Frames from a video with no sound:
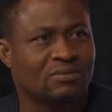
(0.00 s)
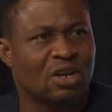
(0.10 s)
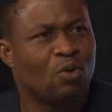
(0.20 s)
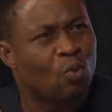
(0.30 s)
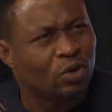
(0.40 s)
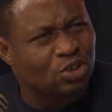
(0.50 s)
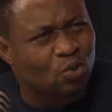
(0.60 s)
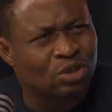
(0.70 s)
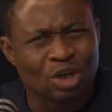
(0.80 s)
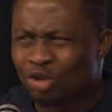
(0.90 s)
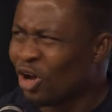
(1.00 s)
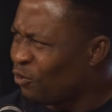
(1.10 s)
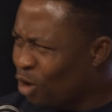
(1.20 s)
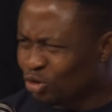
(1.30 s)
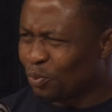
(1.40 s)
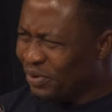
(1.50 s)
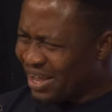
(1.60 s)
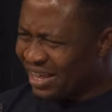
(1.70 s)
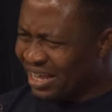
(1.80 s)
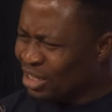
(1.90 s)
This is what you have gone to
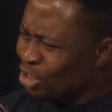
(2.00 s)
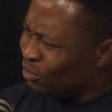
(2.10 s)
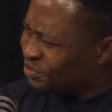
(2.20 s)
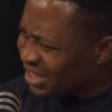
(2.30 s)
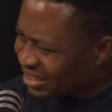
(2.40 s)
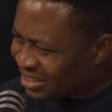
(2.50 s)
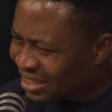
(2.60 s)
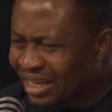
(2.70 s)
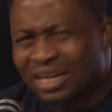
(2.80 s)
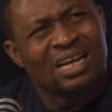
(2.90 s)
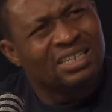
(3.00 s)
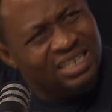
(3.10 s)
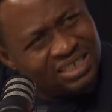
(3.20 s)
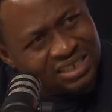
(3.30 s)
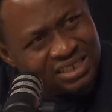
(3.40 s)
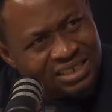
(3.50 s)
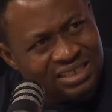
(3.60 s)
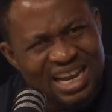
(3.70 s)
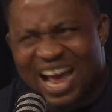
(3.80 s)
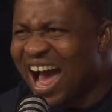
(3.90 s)
pray again. You've checked it again. This is
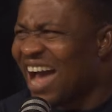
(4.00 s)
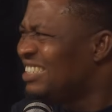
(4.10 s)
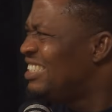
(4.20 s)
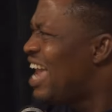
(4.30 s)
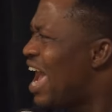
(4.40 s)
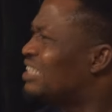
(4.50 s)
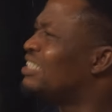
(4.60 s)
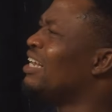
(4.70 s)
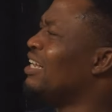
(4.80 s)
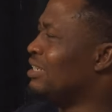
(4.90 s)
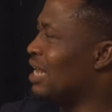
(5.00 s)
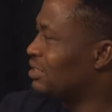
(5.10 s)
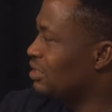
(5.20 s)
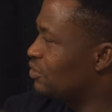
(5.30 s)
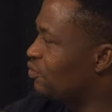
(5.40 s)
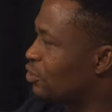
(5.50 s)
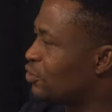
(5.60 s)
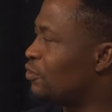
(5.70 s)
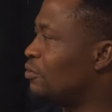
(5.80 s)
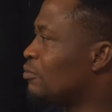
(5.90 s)
it. And yet, that is
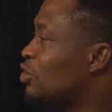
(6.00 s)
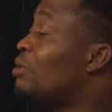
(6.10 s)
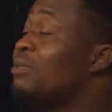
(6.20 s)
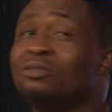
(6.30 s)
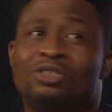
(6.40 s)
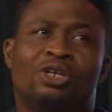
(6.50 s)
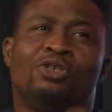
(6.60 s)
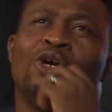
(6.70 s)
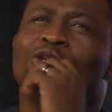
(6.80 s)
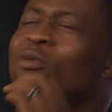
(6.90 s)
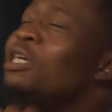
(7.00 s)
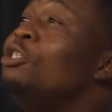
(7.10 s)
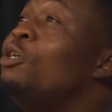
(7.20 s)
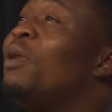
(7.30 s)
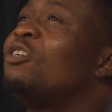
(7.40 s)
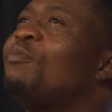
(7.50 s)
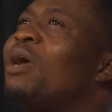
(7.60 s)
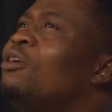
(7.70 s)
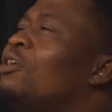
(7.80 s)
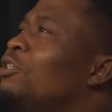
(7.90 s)
false. Sometimes in the place of
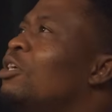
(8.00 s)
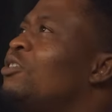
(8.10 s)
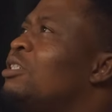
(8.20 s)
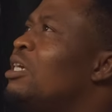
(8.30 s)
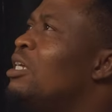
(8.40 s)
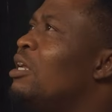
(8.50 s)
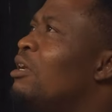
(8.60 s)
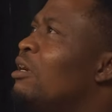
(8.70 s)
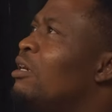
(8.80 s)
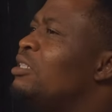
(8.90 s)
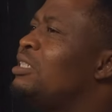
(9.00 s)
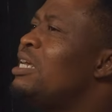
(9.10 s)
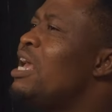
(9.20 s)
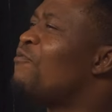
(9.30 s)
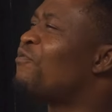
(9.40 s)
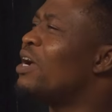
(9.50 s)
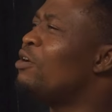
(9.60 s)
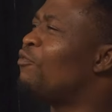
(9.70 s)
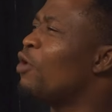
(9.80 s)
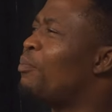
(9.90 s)
prayer, you can just see a
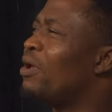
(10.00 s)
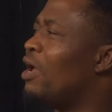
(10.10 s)
friend of your